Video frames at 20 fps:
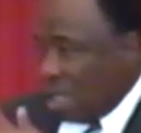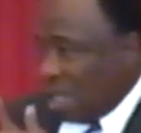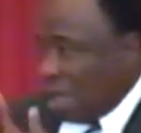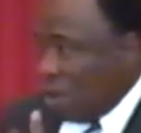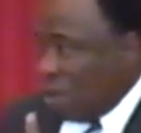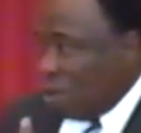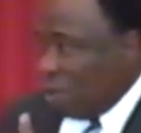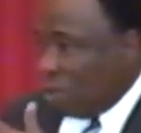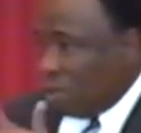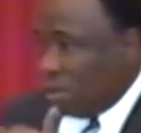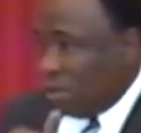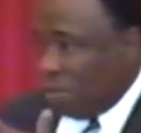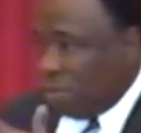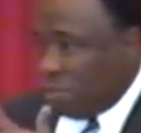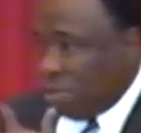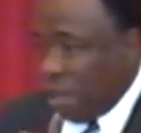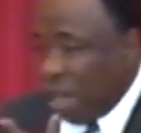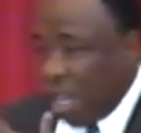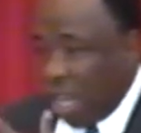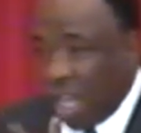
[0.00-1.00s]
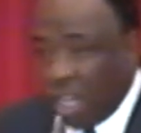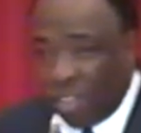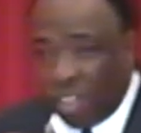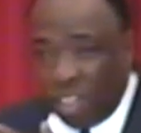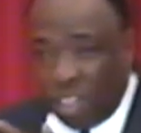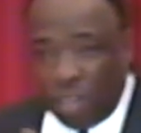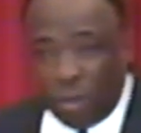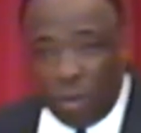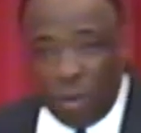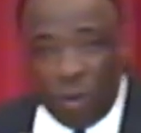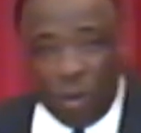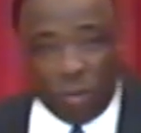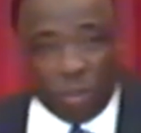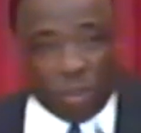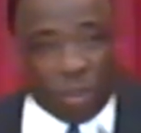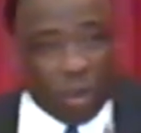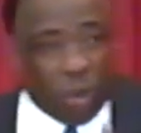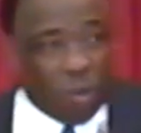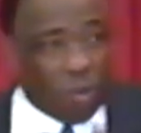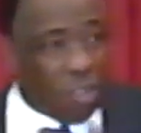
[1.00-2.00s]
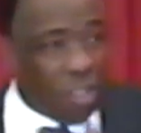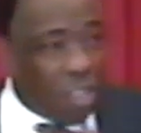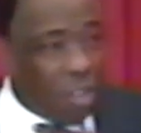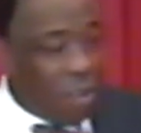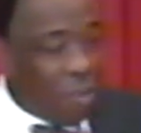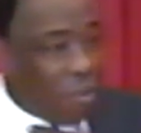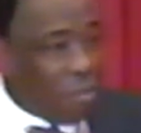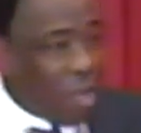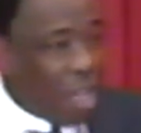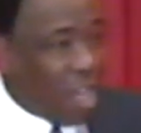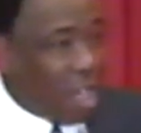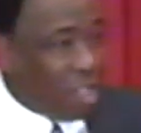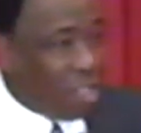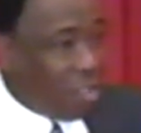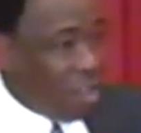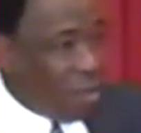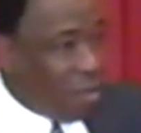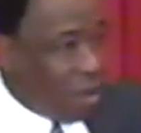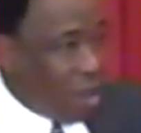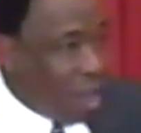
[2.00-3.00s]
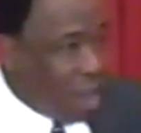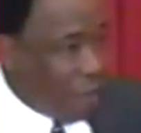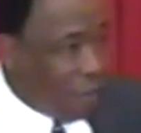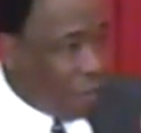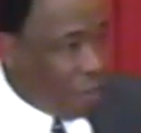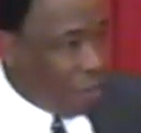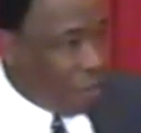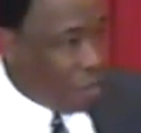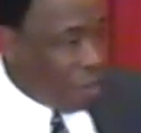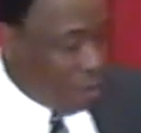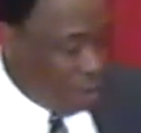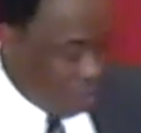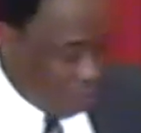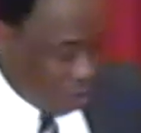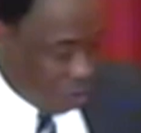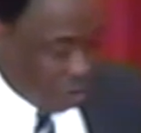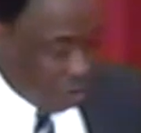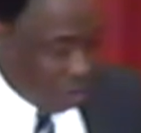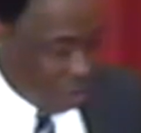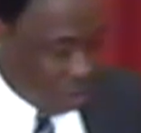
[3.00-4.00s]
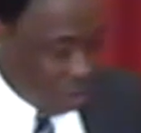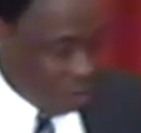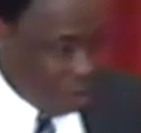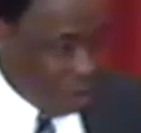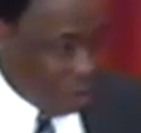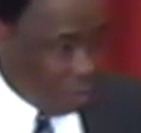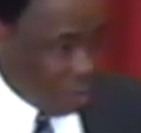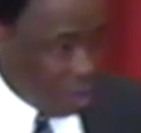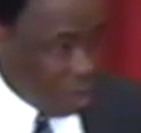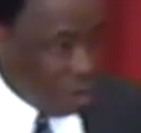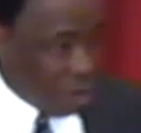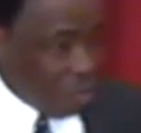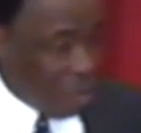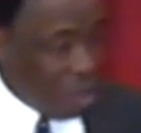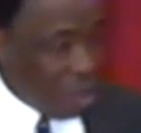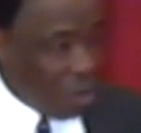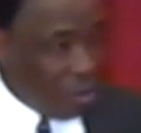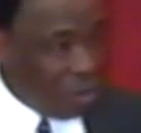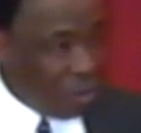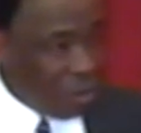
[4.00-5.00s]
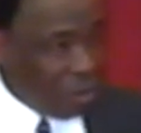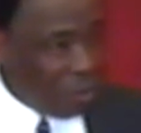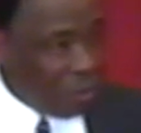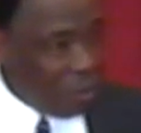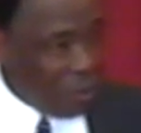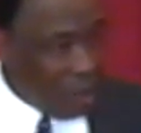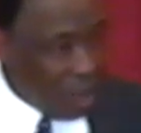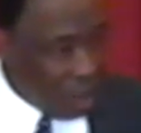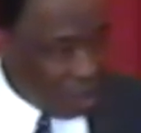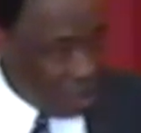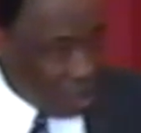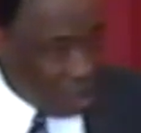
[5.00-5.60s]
those brands that go on the clothes, they know that mine don't have them. So I'm just thinking, all money you make, you should wear